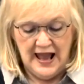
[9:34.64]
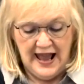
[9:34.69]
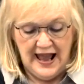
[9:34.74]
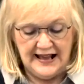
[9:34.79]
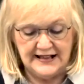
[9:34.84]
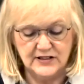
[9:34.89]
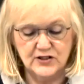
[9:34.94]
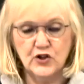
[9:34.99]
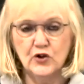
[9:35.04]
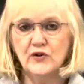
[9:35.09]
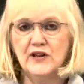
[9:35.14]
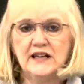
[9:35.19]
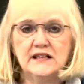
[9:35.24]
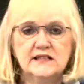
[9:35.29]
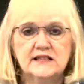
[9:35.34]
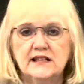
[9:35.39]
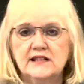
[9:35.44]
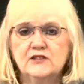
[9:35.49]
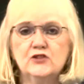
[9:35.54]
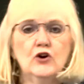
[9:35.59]
And so he
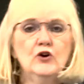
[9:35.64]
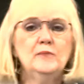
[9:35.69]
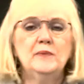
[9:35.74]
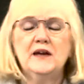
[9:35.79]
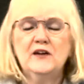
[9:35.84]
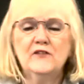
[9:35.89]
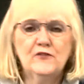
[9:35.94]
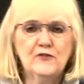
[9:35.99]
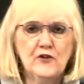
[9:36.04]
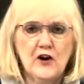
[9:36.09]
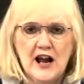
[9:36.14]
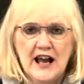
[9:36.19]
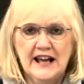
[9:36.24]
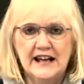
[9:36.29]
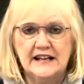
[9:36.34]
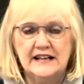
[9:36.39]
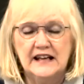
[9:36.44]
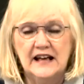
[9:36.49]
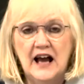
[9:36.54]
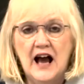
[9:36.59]
said, don't be
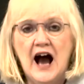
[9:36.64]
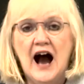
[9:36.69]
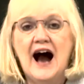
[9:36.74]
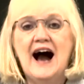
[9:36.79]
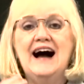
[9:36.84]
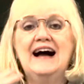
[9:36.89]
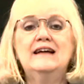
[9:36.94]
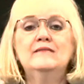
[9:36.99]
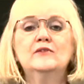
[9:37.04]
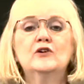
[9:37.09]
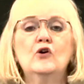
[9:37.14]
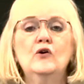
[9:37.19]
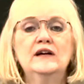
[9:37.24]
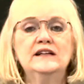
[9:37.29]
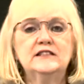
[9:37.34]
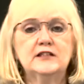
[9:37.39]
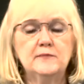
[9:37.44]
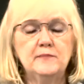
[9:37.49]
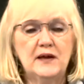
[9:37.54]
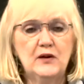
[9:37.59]
afraid. I'm going
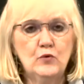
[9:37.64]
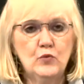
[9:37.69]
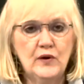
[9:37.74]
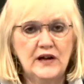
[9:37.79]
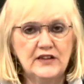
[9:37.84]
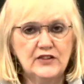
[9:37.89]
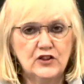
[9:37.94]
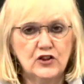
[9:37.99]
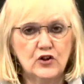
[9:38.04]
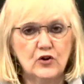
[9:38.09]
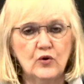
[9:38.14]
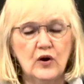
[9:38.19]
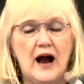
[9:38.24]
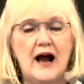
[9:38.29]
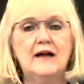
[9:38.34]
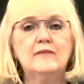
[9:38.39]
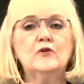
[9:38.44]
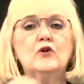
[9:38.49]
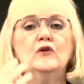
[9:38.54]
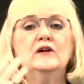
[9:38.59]
to be with you.
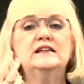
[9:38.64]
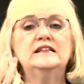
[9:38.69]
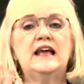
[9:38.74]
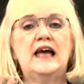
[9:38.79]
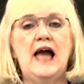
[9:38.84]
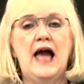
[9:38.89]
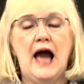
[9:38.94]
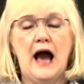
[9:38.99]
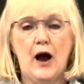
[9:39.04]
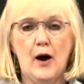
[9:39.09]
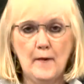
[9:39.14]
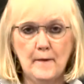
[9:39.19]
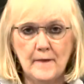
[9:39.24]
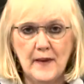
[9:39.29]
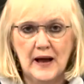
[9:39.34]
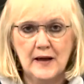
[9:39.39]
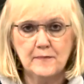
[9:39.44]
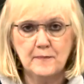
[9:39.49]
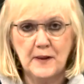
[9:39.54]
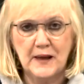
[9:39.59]
I'm going to help
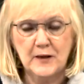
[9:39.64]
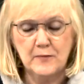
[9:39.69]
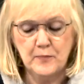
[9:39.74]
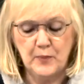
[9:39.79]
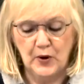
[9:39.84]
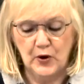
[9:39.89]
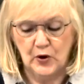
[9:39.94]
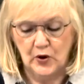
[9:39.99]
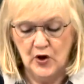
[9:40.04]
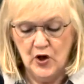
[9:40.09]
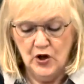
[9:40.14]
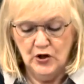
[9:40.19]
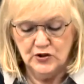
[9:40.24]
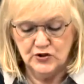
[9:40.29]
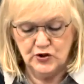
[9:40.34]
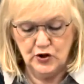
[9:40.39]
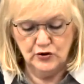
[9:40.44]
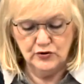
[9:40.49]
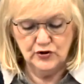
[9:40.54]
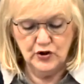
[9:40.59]
my people.
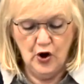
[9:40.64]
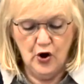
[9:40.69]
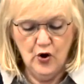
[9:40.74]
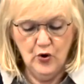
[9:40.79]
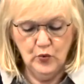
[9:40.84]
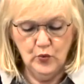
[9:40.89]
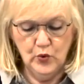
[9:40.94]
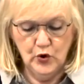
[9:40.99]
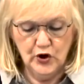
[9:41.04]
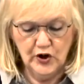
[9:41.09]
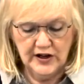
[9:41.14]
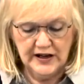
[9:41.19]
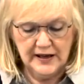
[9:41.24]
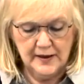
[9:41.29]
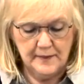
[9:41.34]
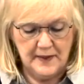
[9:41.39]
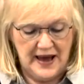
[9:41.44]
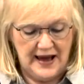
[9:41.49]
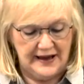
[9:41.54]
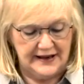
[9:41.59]
So don't worry
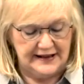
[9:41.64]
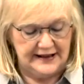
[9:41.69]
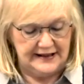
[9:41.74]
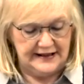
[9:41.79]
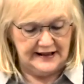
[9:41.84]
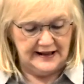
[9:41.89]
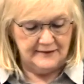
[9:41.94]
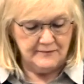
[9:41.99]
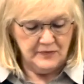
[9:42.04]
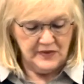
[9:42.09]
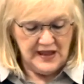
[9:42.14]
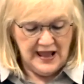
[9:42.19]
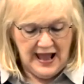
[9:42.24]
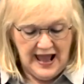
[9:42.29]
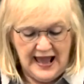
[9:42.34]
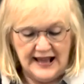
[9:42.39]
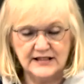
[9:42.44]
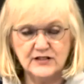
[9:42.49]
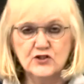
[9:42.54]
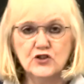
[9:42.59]
about it.
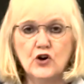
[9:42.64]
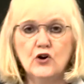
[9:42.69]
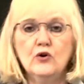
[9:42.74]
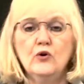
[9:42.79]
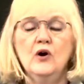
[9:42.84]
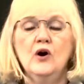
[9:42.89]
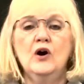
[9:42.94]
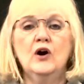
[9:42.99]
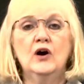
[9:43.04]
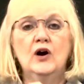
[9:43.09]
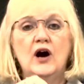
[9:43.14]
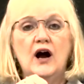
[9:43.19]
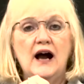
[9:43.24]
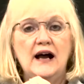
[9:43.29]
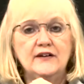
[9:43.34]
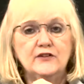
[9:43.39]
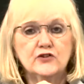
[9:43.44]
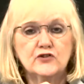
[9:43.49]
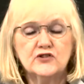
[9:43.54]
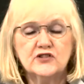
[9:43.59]
And so
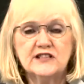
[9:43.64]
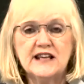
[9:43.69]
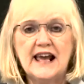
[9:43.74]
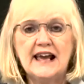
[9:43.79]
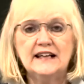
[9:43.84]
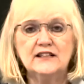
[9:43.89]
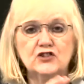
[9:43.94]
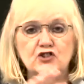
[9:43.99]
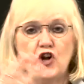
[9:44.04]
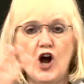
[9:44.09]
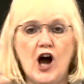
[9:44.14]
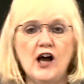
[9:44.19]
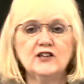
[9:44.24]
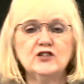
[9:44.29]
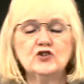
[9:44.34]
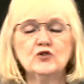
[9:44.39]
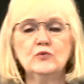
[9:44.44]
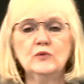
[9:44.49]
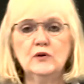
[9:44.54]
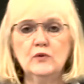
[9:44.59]
understand,
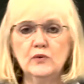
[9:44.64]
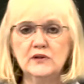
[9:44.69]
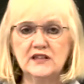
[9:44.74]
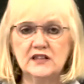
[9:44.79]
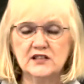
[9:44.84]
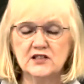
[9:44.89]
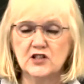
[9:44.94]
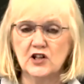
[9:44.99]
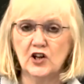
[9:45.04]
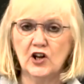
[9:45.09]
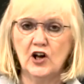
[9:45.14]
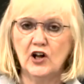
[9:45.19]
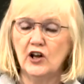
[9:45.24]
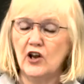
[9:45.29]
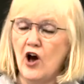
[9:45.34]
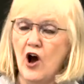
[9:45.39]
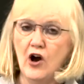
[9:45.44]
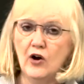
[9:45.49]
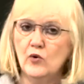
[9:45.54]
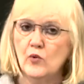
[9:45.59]
Joshua was a
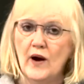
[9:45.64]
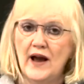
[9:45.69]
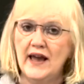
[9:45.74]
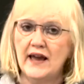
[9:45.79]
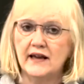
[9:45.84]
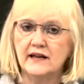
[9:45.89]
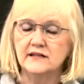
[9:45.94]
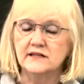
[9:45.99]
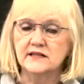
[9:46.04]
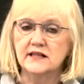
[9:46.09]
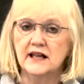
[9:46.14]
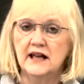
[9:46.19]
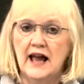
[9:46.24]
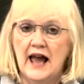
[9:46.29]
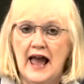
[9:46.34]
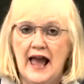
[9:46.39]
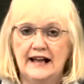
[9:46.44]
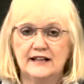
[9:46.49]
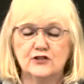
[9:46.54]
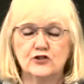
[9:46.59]
long ways.
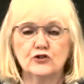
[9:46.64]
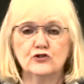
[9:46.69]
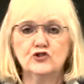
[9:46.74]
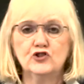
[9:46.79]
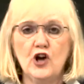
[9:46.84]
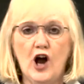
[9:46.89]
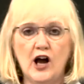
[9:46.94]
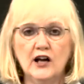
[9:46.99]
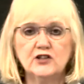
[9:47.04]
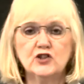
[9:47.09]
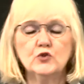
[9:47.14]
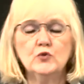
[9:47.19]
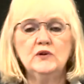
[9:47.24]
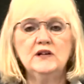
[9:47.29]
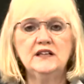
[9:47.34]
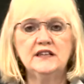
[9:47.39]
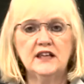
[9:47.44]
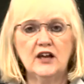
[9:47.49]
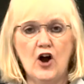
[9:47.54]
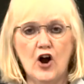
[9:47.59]
And so Joshua
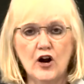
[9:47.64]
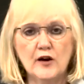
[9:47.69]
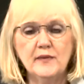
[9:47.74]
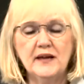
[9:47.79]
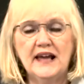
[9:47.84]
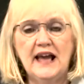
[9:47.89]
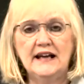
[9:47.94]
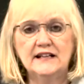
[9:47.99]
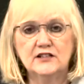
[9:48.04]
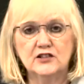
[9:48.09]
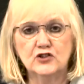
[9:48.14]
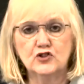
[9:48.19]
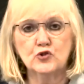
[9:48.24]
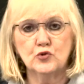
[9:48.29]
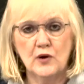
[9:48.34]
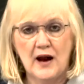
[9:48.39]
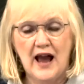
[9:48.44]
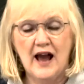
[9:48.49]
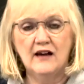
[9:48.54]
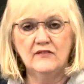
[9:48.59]
and the army had to
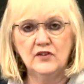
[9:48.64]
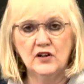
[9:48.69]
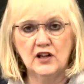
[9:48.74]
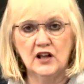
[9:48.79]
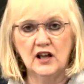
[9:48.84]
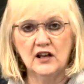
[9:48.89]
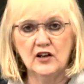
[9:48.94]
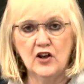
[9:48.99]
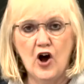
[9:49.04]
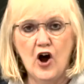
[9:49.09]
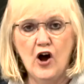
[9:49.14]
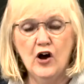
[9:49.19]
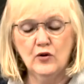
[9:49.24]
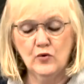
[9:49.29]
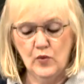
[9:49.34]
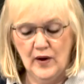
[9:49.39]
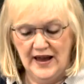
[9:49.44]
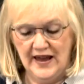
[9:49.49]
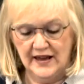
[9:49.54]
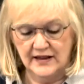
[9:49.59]
travel a
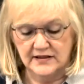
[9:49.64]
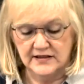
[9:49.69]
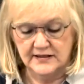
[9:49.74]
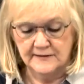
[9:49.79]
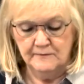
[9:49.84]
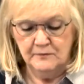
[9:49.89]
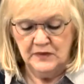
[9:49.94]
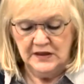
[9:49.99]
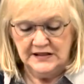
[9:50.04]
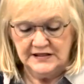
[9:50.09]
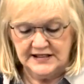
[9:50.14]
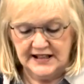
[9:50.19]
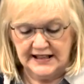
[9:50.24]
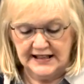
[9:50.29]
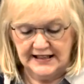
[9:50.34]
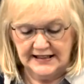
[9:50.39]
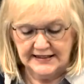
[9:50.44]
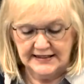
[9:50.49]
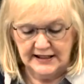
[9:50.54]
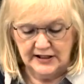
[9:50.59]
long ways to
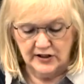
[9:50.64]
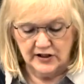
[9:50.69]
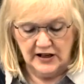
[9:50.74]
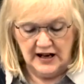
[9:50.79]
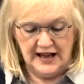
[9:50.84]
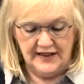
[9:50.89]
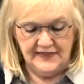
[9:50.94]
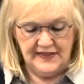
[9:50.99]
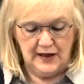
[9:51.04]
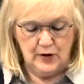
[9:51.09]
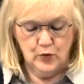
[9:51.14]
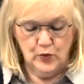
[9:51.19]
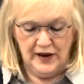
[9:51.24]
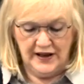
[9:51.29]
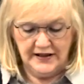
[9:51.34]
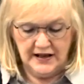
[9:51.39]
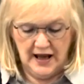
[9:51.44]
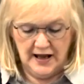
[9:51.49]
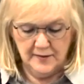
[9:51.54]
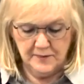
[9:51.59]
get there. And they
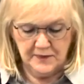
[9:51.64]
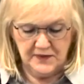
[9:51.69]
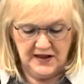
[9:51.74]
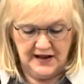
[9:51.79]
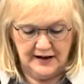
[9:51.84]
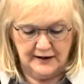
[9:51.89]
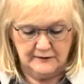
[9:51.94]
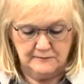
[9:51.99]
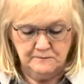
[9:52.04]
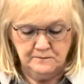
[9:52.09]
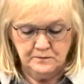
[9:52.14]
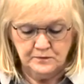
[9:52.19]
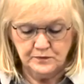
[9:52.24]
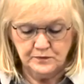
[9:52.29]
went up there.